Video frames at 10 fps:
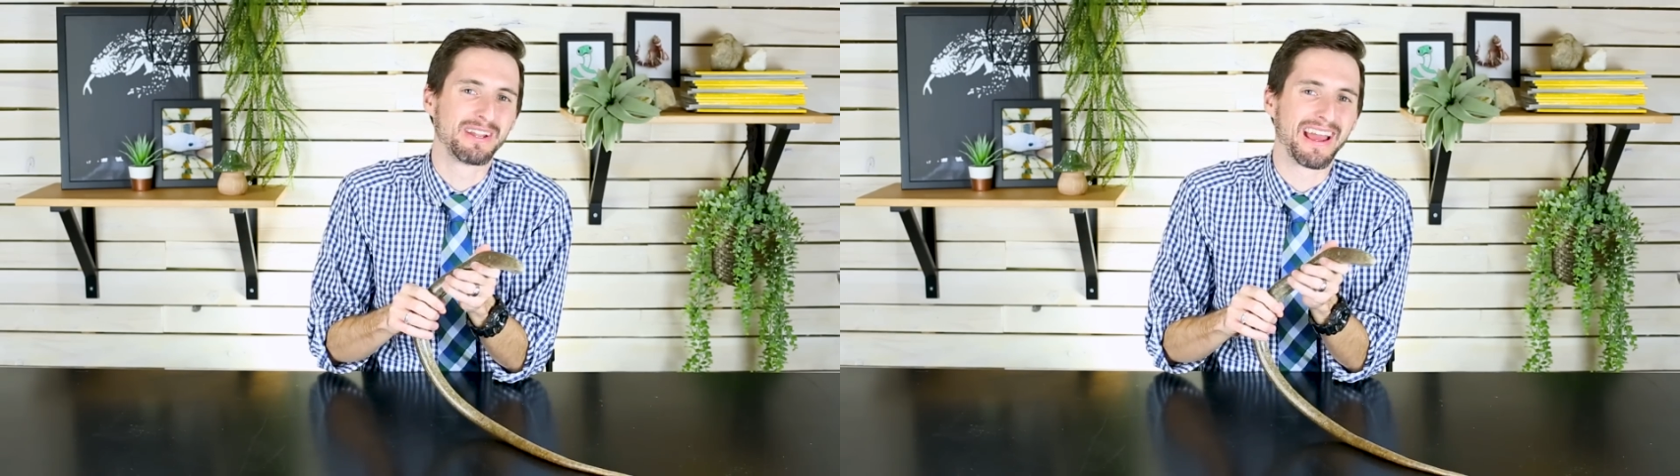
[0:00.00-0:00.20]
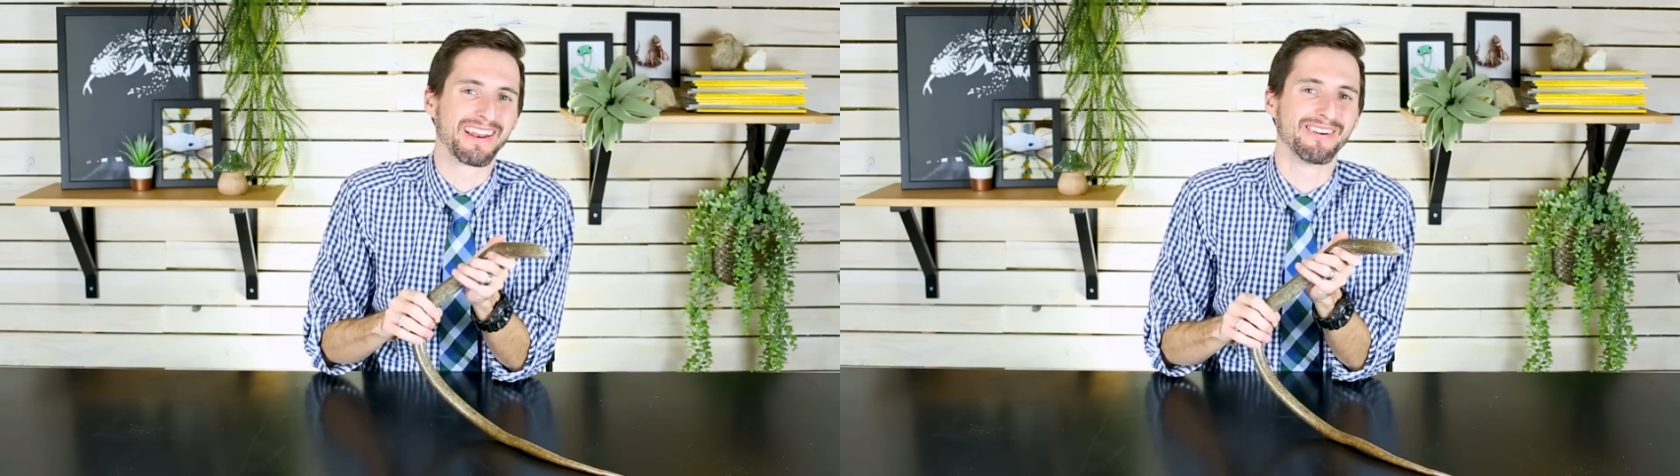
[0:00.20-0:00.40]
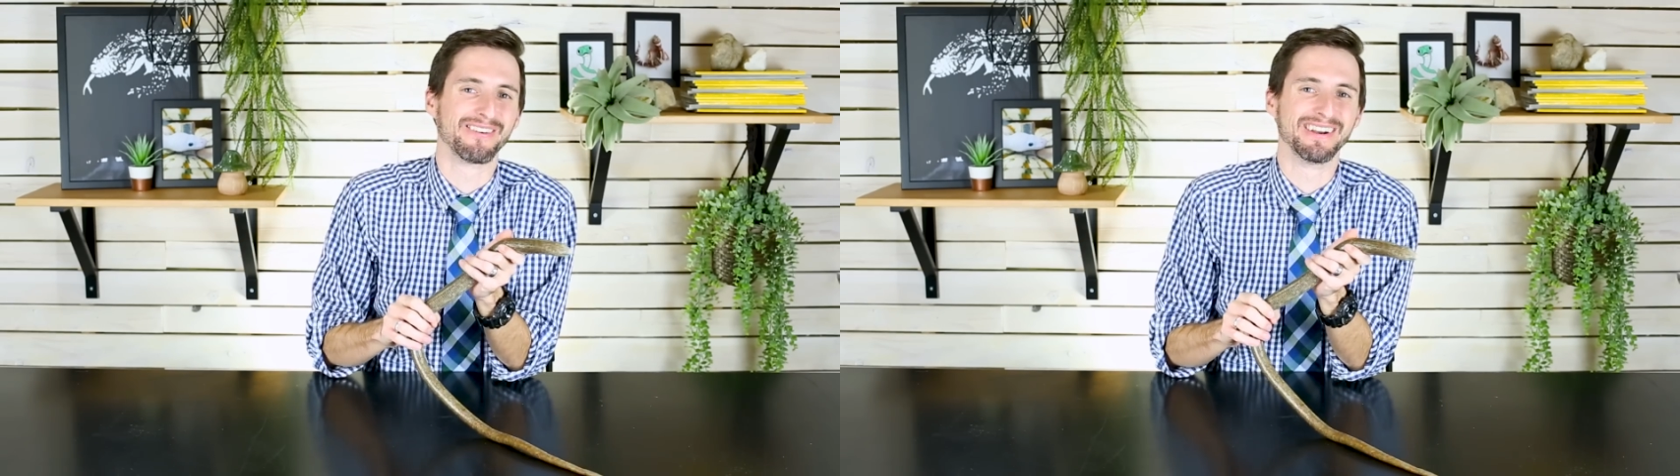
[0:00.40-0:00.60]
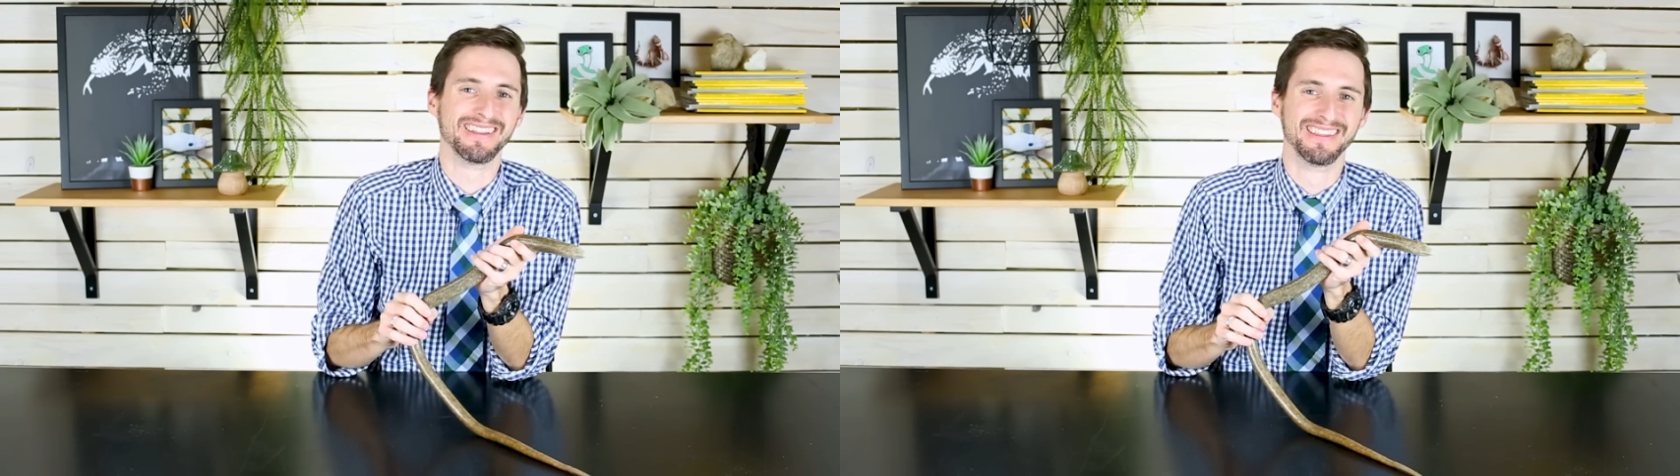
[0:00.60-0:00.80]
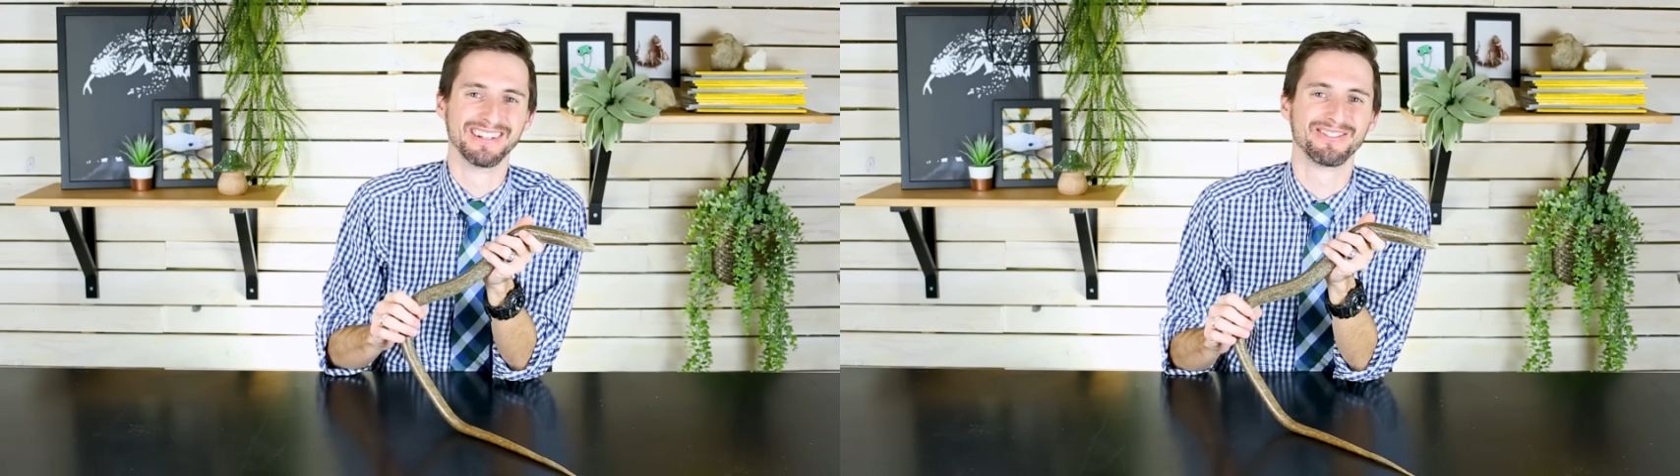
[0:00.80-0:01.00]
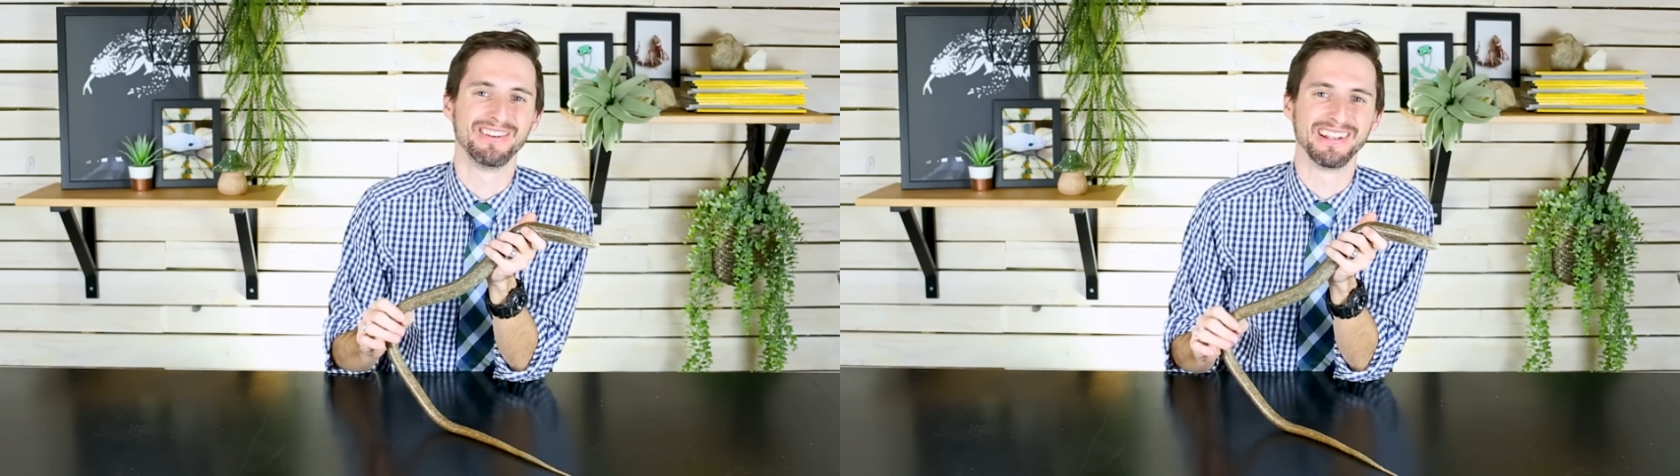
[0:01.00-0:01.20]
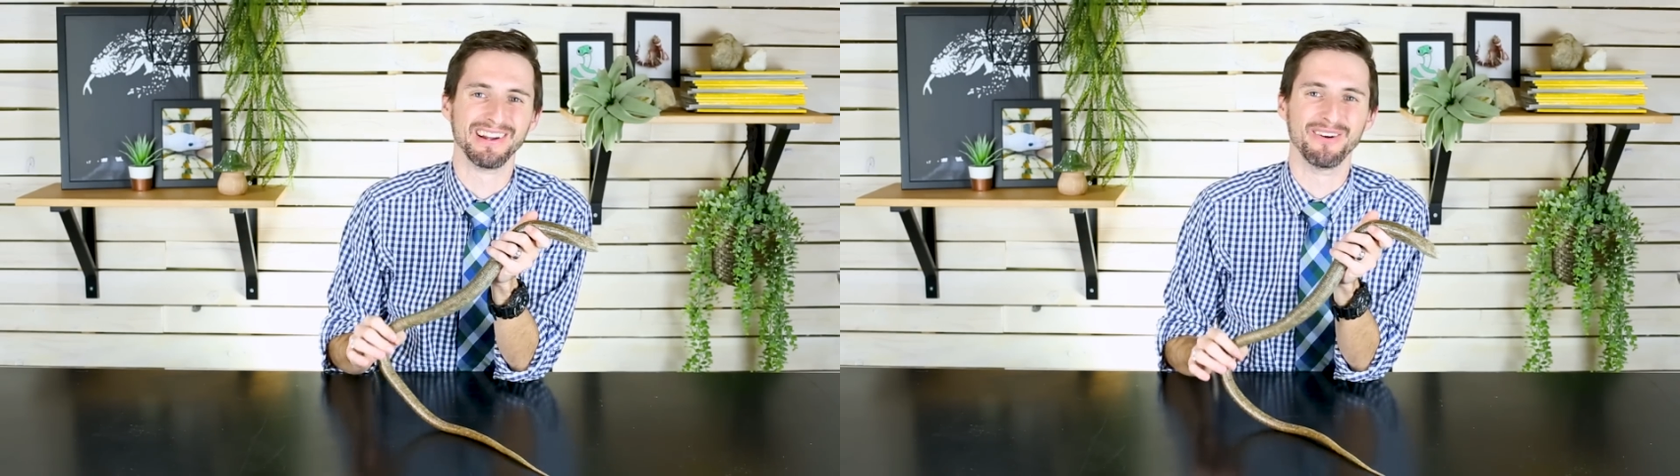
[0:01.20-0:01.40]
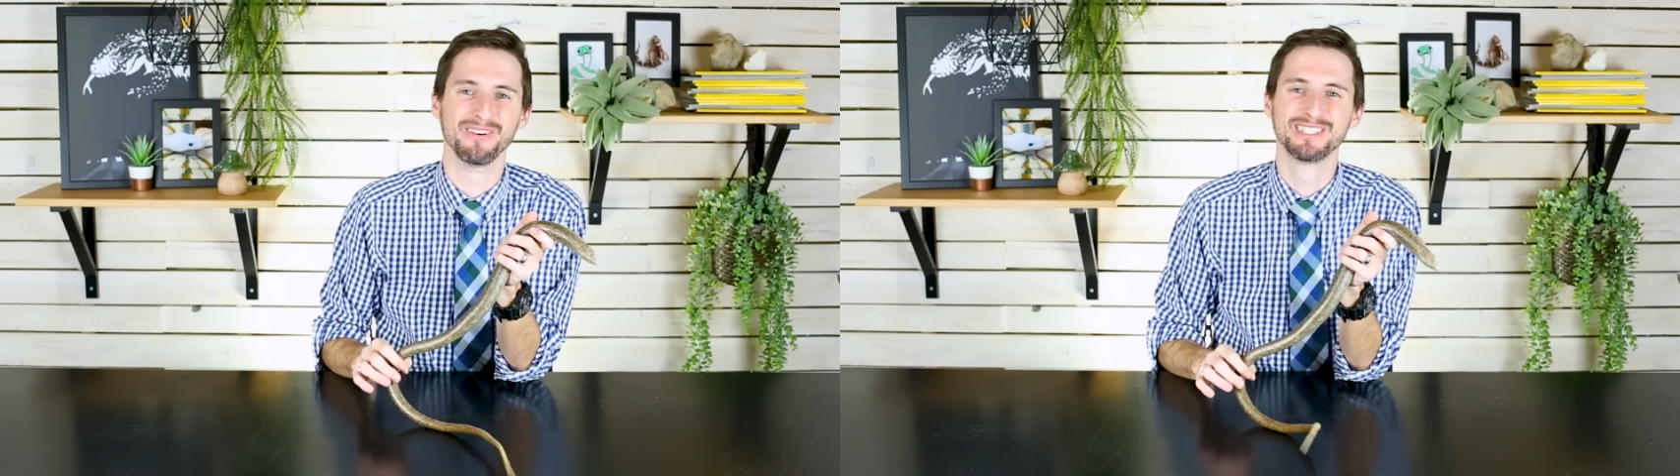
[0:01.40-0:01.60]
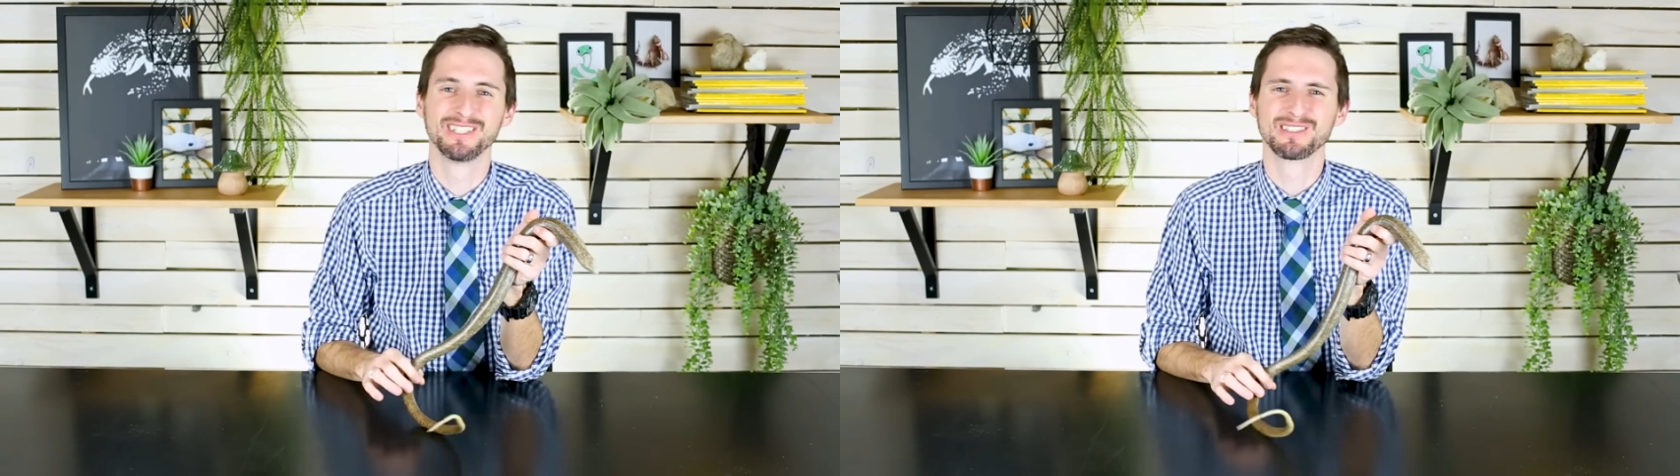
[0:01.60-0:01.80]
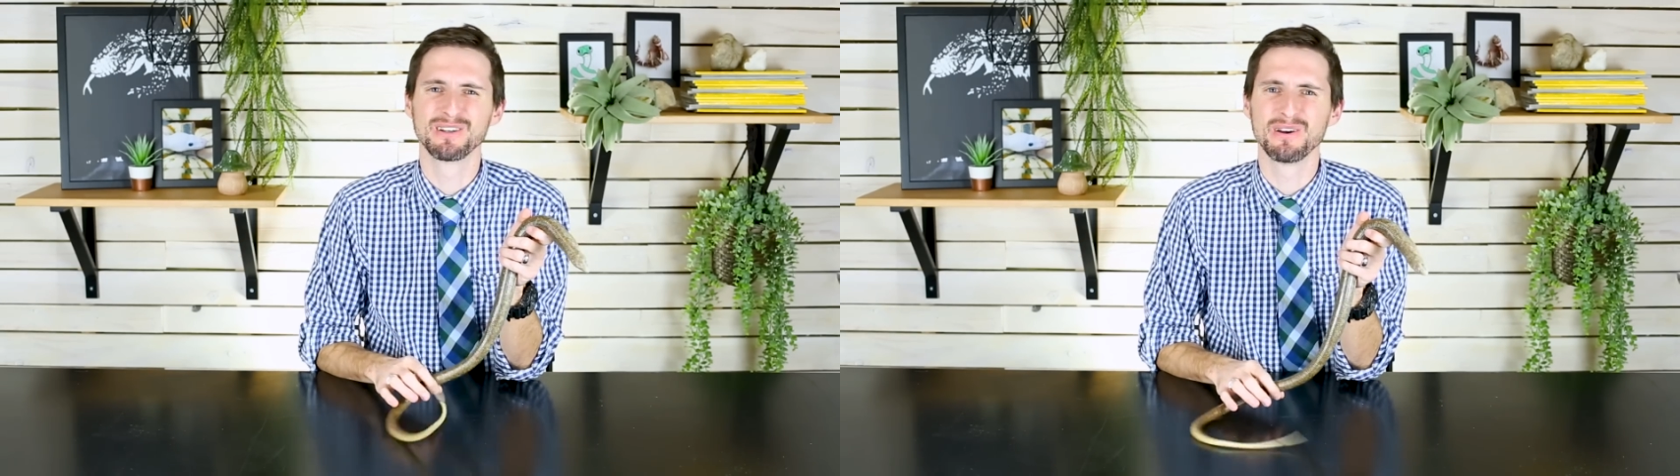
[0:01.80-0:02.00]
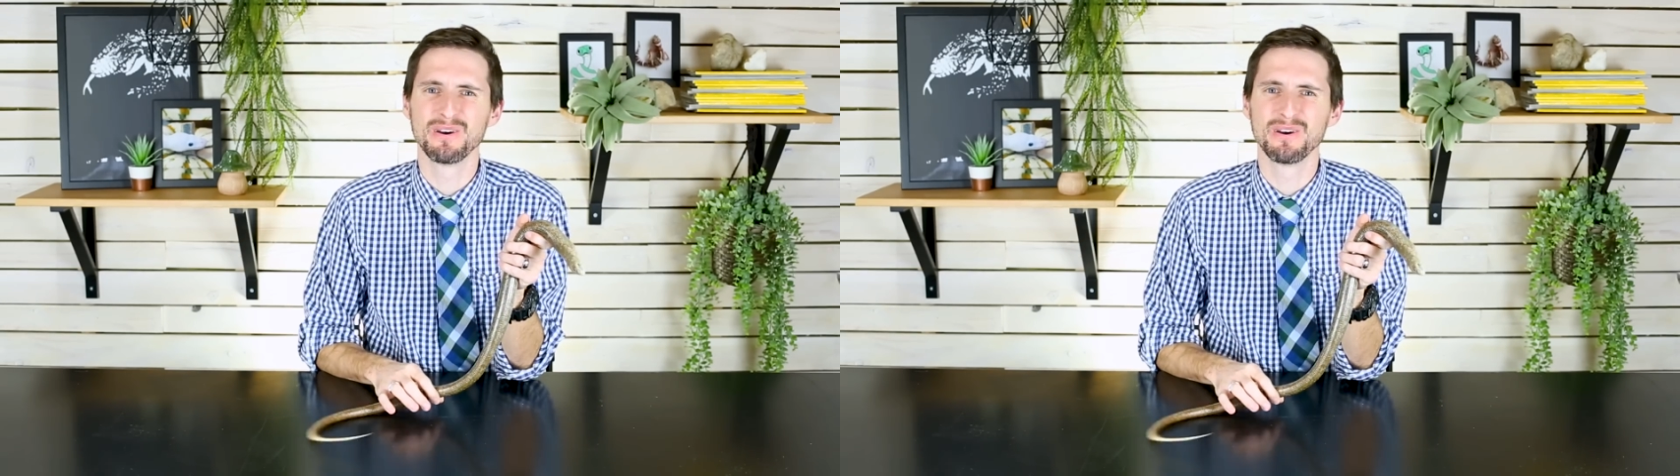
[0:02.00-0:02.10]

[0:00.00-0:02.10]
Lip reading: category to this video, which is,